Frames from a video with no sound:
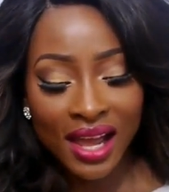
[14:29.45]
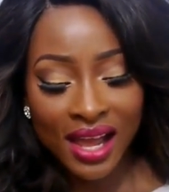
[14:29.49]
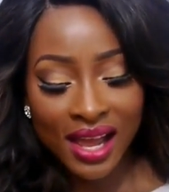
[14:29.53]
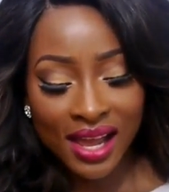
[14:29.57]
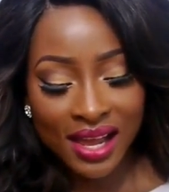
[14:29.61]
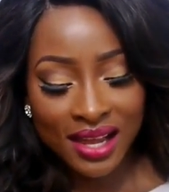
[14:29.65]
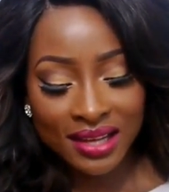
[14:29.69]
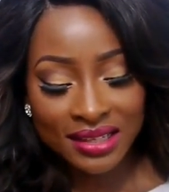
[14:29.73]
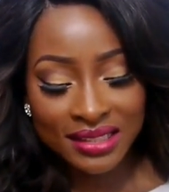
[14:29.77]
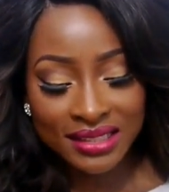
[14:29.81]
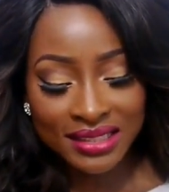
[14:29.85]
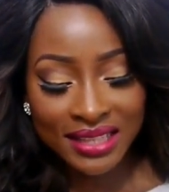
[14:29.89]

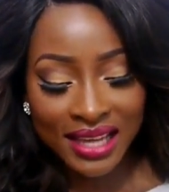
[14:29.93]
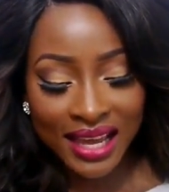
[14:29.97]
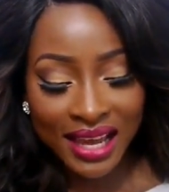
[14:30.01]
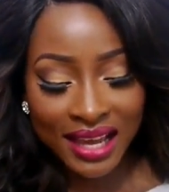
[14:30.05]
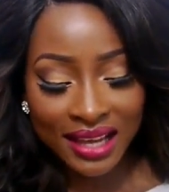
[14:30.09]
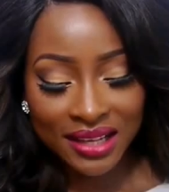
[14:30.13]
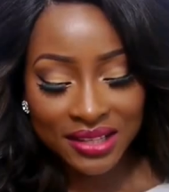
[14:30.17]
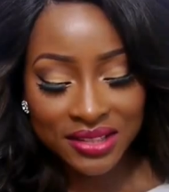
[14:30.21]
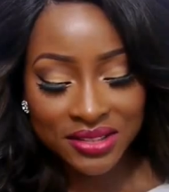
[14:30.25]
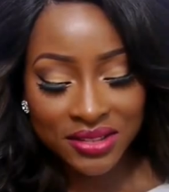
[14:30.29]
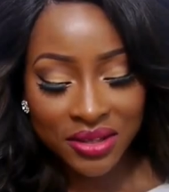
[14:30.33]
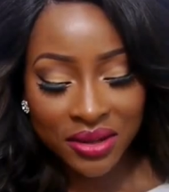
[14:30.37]
and
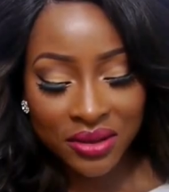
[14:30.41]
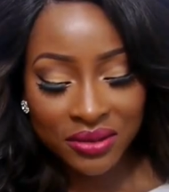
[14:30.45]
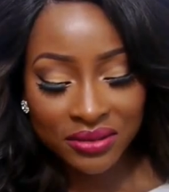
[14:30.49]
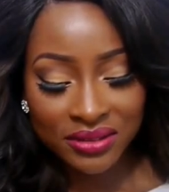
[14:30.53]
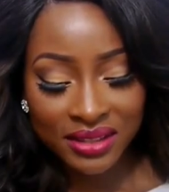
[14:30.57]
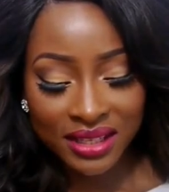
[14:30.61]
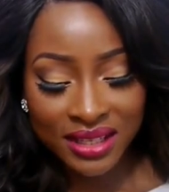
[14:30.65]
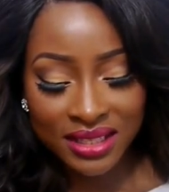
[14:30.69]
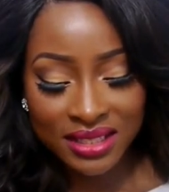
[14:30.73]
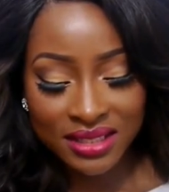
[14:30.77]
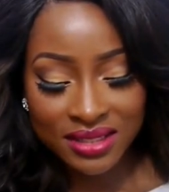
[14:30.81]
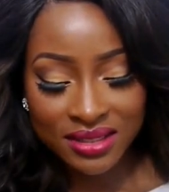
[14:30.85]
yeah
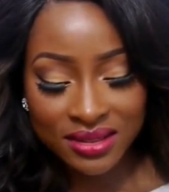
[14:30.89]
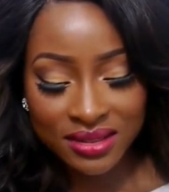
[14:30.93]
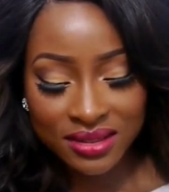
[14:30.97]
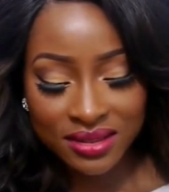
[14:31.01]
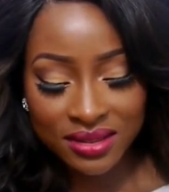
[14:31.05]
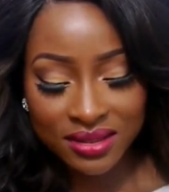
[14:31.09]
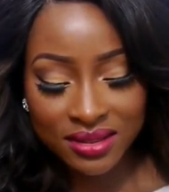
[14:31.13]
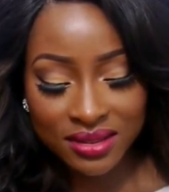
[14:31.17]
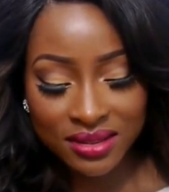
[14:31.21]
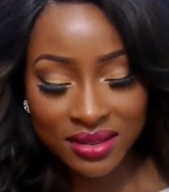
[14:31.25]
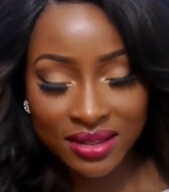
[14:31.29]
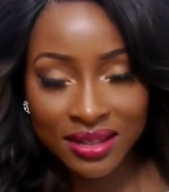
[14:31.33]
so
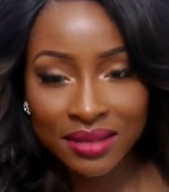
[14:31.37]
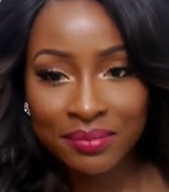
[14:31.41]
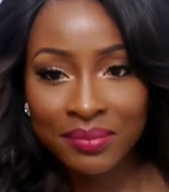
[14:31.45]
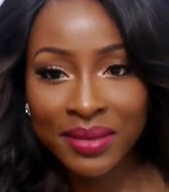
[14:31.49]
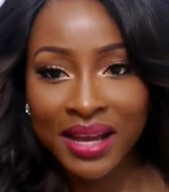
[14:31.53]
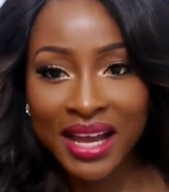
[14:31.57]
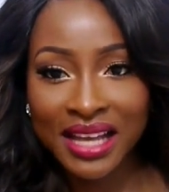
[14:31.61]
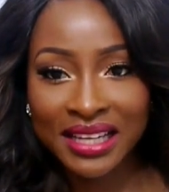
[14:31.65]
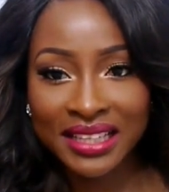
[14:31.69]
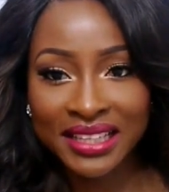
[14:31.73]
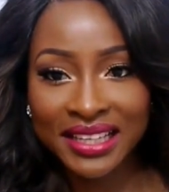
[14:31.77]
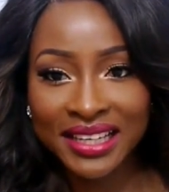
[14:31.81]
this
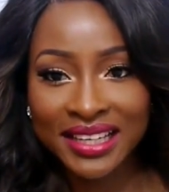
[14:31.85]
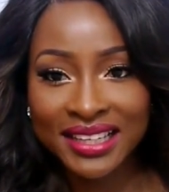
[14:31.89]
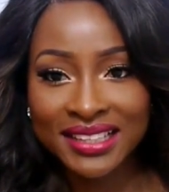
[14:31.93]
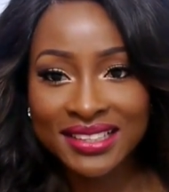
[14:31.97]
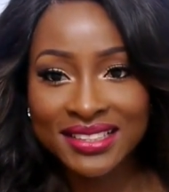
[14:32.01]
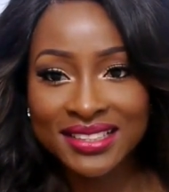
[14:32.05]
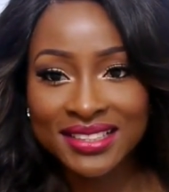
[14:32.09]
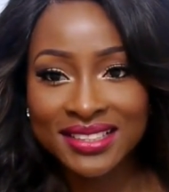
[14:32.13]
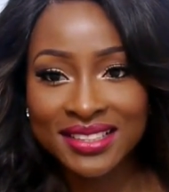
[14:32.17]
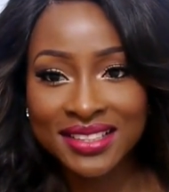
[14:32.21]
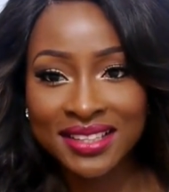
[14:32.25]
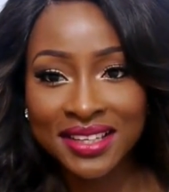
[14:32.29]

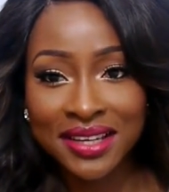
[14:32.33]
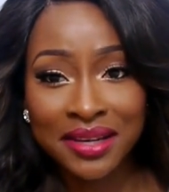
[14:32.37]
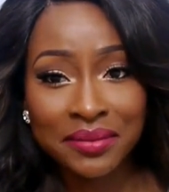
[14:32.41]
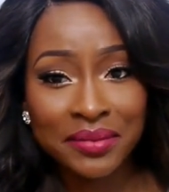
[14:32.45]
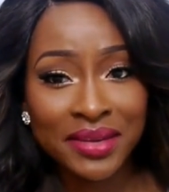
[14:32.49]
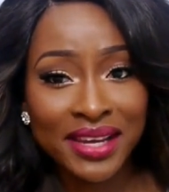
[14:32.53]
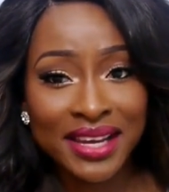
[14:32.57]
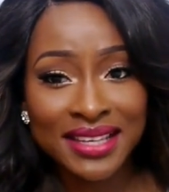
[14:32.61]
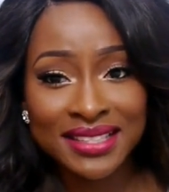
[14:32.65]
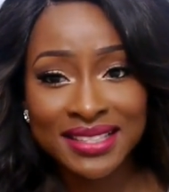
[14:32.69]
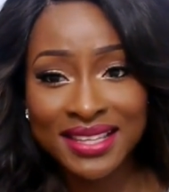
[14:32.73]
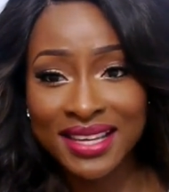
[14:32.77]
palette,
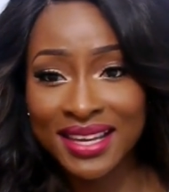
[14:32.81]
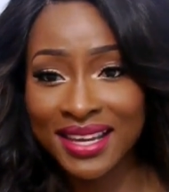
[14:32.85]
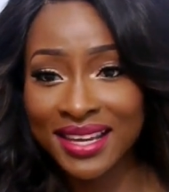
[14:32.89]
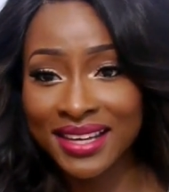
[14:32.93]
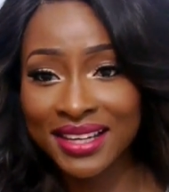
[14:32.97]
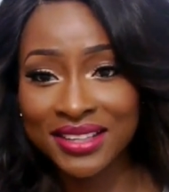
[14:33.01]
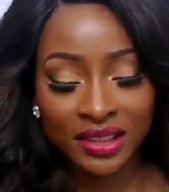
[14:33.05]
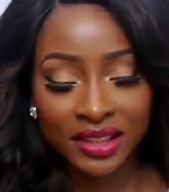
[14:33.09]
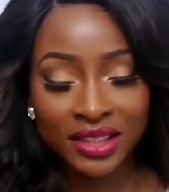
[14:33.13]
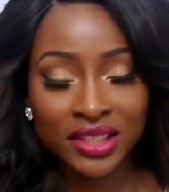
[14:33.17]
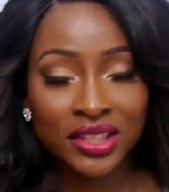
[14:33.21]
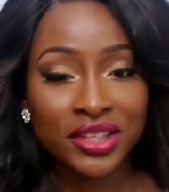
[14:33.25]

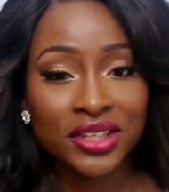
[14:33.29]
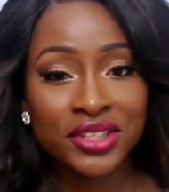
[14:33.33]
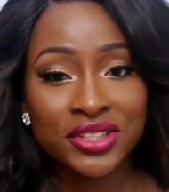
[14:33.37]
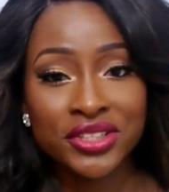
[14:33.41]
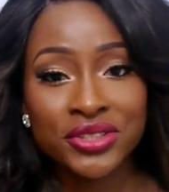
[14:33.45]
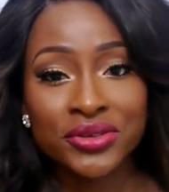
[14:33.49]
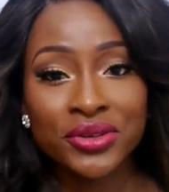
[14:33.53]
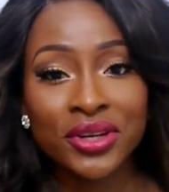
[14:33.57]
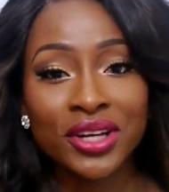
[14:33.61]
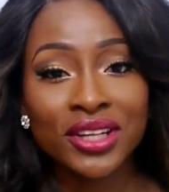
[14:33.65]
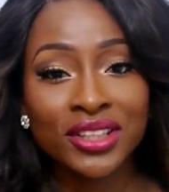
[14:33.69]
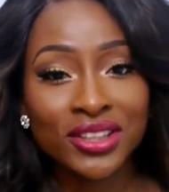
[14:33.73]
amazing, you can
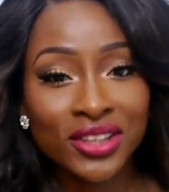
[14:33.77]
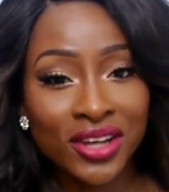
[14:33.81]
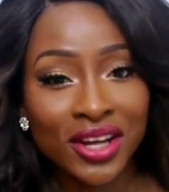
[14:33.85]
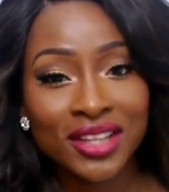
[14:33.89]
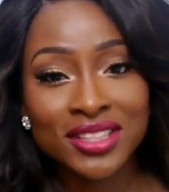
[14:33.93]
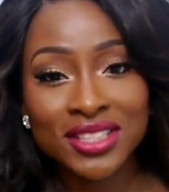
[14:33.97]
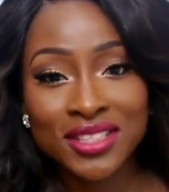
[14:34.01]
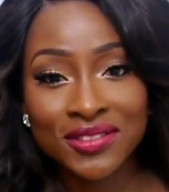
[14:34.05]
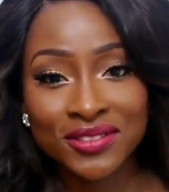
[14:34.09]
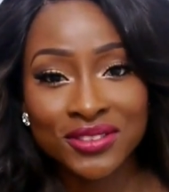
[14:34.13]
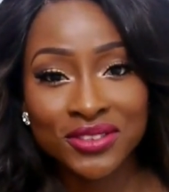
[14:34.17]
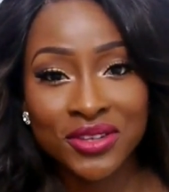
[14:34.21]
do a
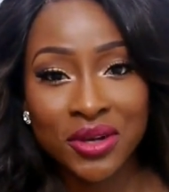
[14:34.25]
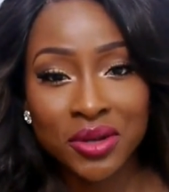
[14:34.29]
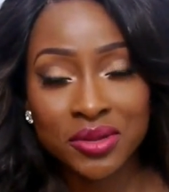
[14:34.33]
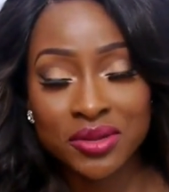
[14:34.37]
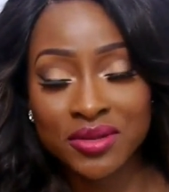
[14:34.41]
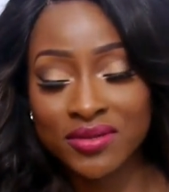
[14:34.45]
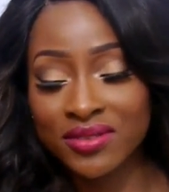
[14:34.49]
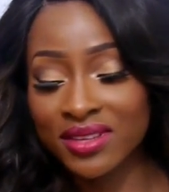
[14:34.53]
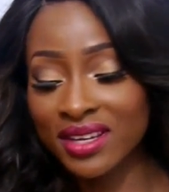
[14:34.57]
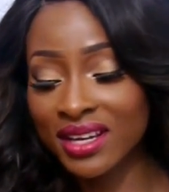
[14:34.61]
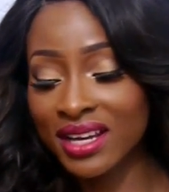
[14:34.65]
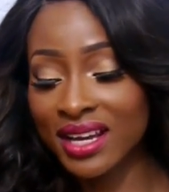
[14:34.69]
lot of
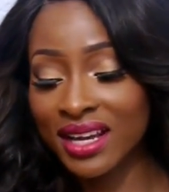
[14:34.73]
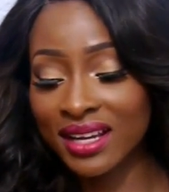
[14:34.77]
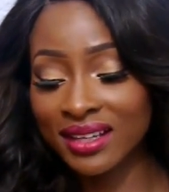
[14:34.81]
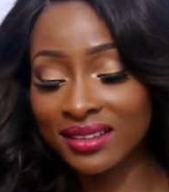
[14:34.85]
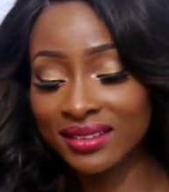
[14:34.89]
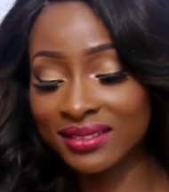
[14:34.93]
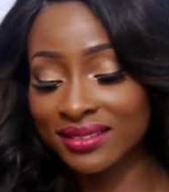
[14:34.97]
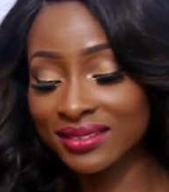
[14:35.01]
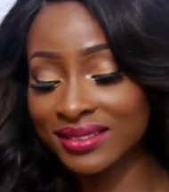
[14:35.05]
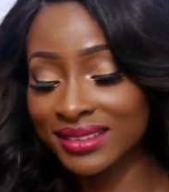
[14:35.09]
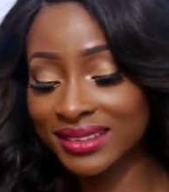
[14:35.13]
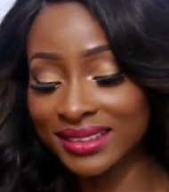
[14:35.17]
looks with it
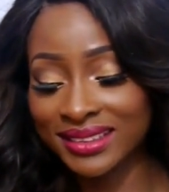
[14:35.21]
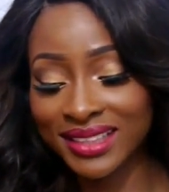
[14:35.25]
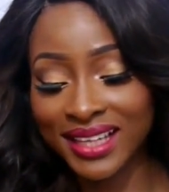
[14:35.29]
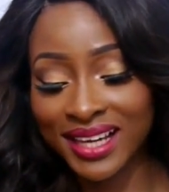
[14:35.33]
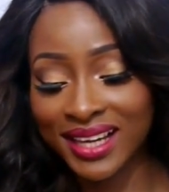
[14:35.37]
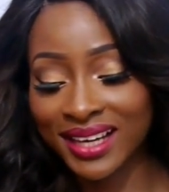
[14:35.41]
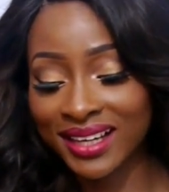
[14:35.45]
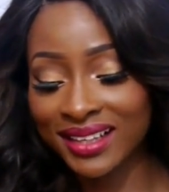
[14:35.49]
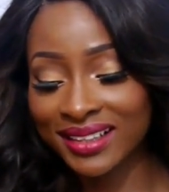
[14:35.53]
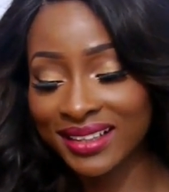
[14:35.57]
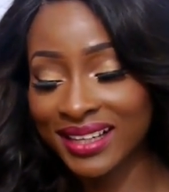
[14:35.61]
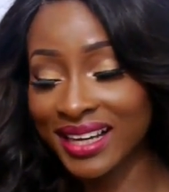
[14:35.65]
and
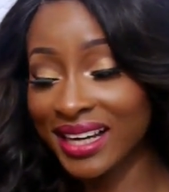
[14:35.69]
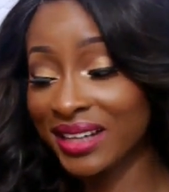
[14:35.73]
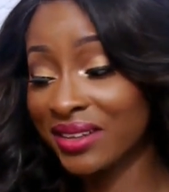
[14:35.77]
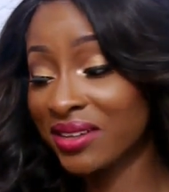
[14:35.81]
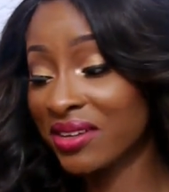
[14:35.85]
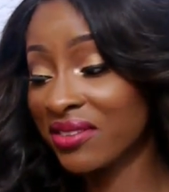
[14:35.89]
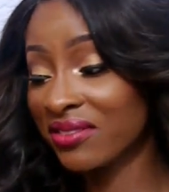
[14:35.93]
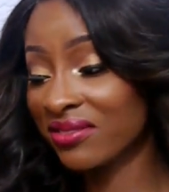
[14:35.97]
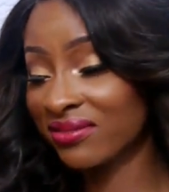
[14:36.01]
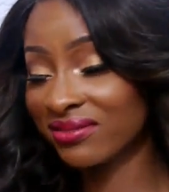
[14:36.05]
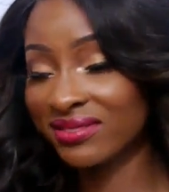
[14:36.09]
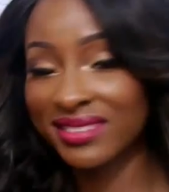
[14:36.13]
yeah I
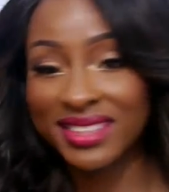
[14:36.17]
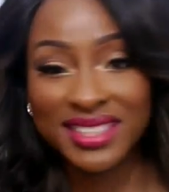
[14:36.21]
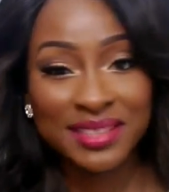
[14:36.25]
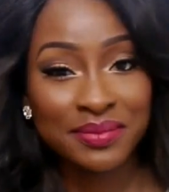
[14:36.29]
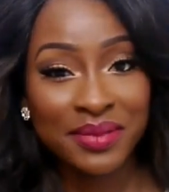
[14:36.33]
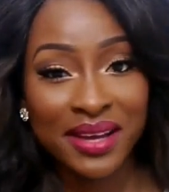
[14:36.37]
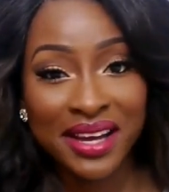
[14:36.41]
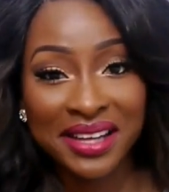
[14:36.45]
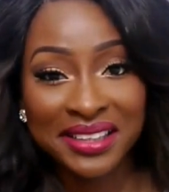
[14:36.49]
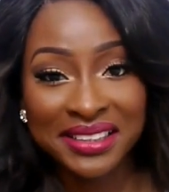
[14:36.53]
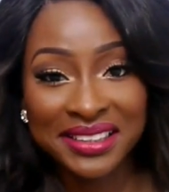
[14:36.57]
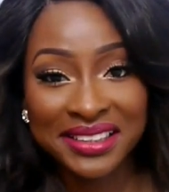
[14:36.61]
love
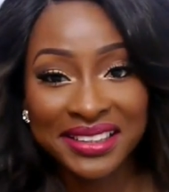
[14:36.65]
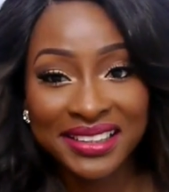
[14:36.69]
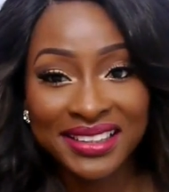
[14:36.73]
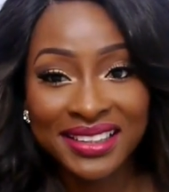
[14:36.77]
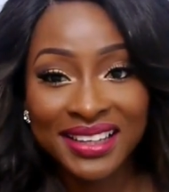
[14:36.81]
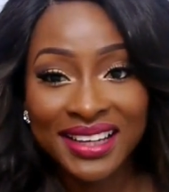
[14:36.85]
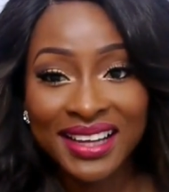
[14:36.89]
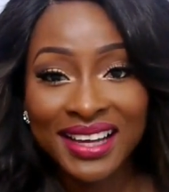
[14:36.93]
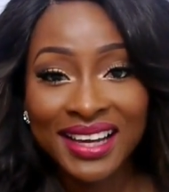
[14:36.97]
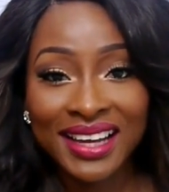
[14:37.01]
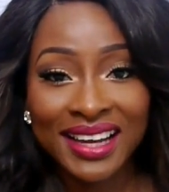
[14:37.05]
this palette.